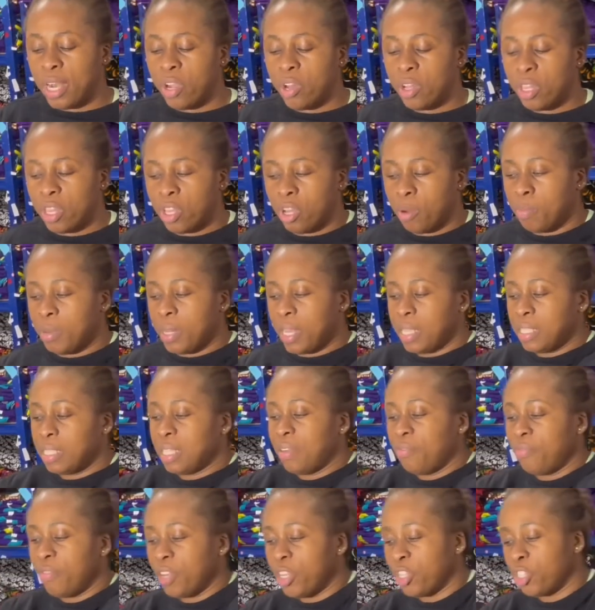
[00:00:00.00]
on the
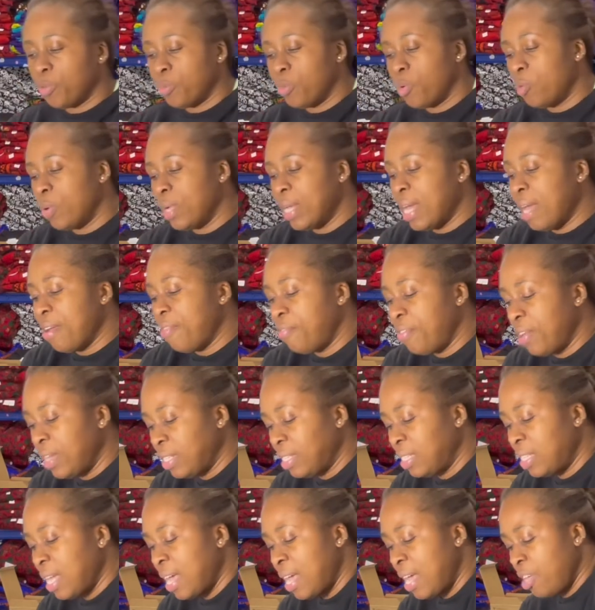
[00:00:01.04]
updated version, but when I
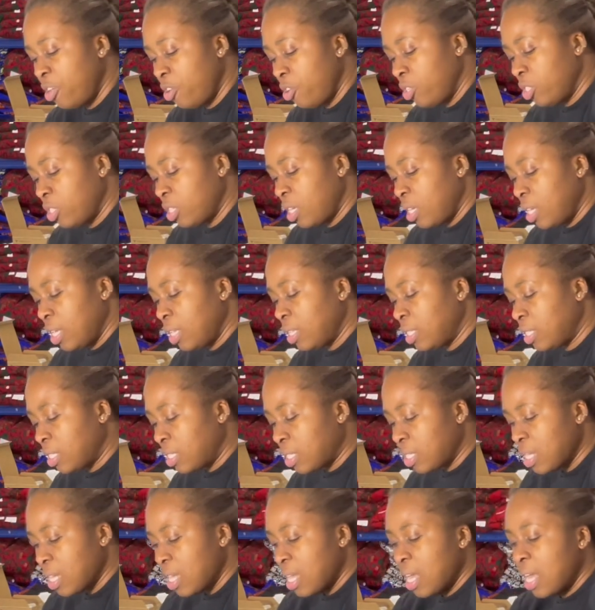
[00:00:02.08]
first started using it,
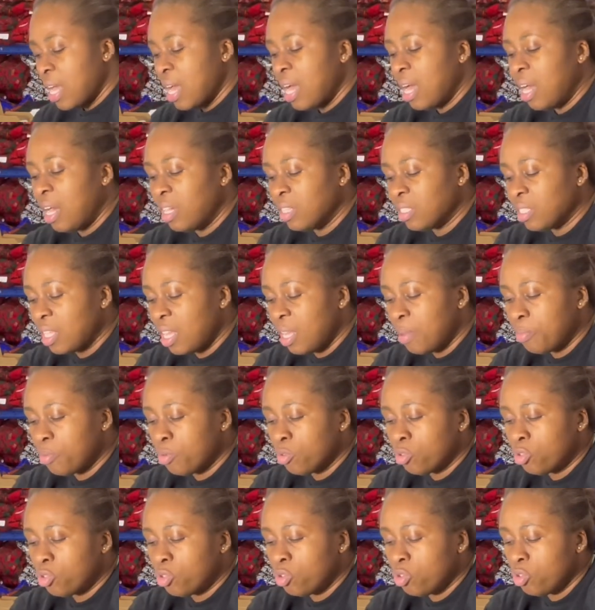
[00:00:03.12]
I was
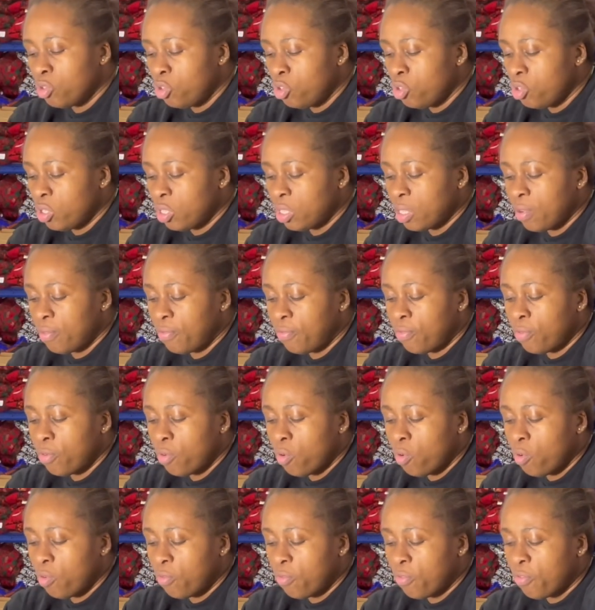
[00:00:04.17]
able to use it
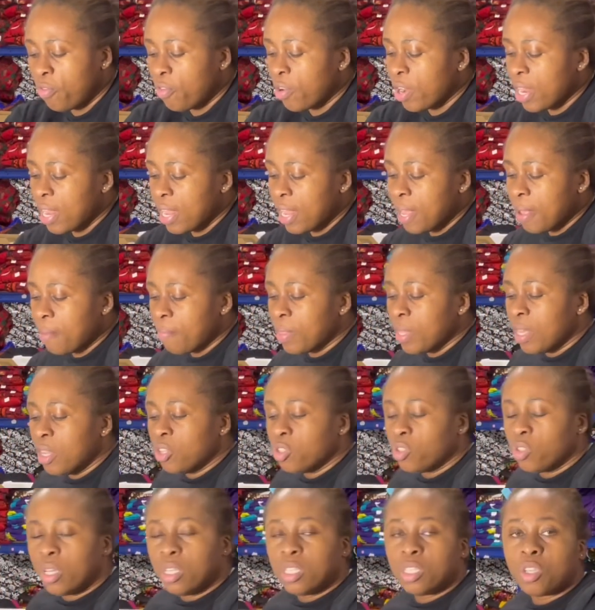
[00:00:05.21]
for free.
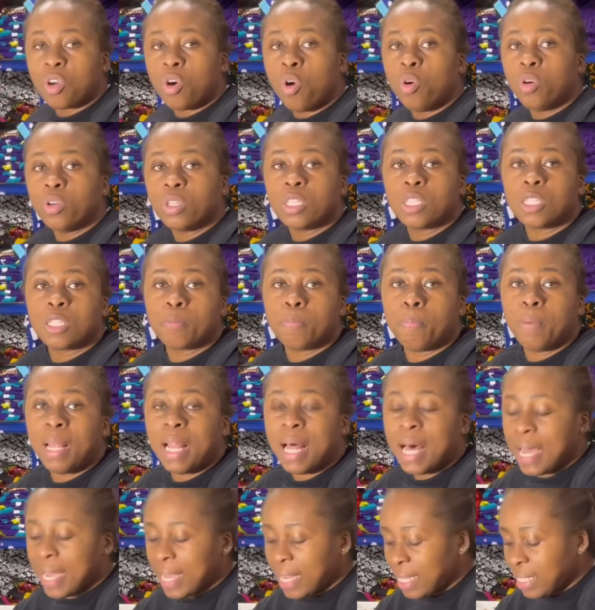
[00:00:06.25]
So it's called
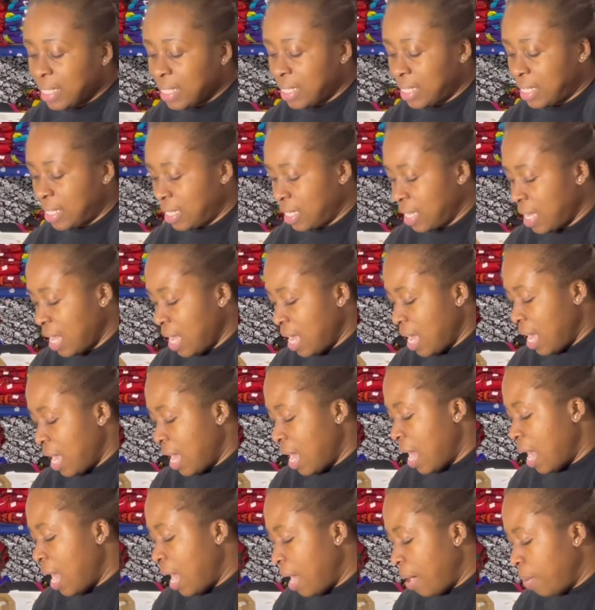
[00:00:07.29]
Splice.
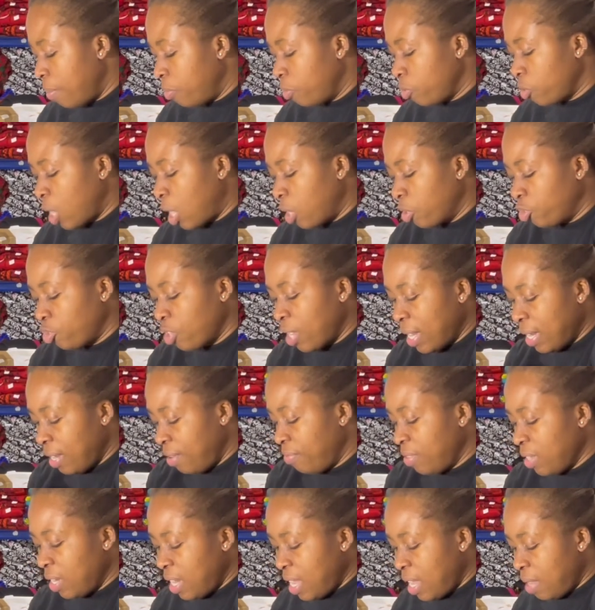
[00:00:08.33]
I'll try and leave
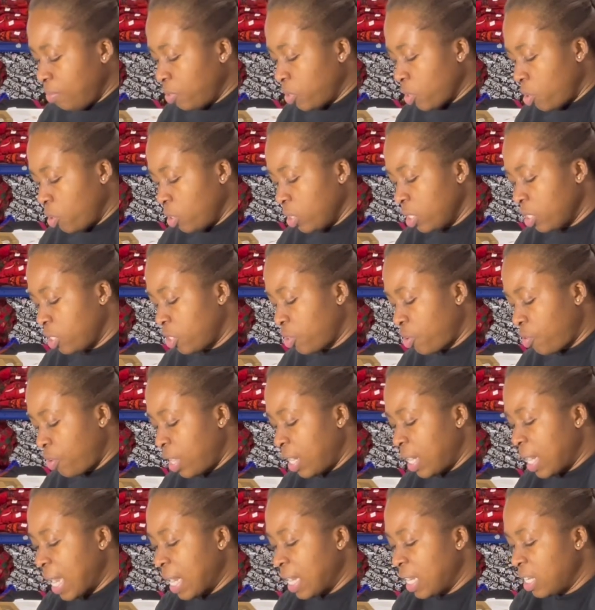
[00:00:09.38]
the names on the
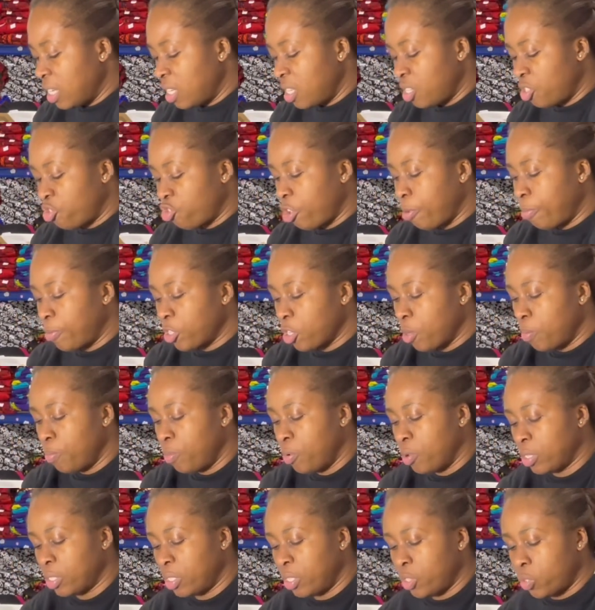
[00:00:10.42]
screen and in the description
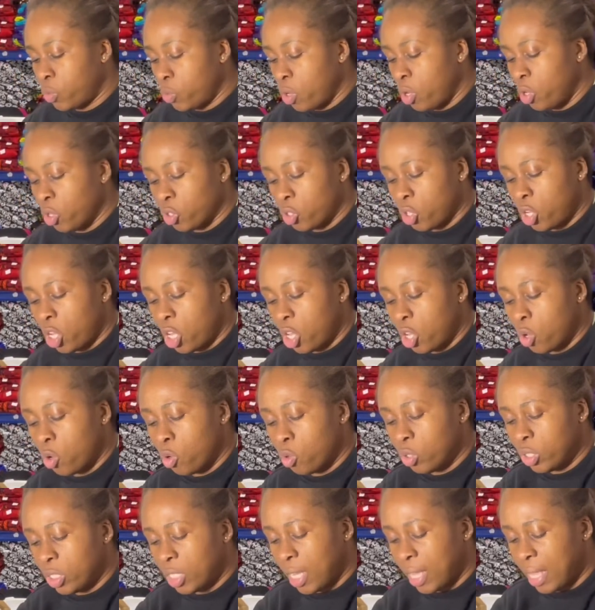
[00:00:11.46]
box as well, so you can
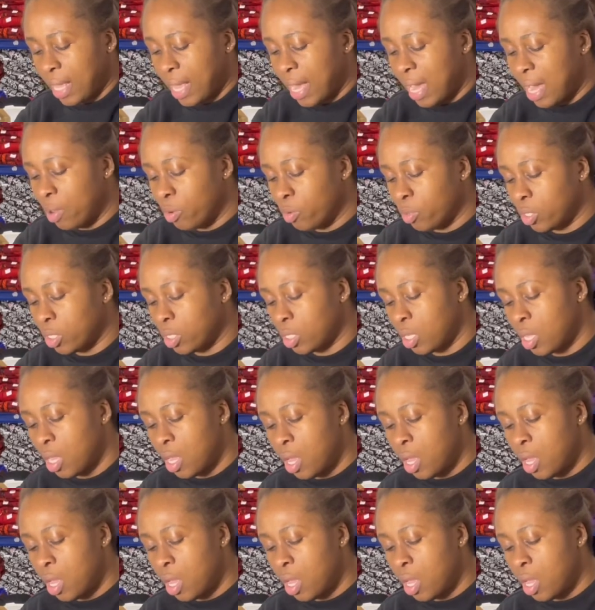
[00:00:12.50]
go check it out.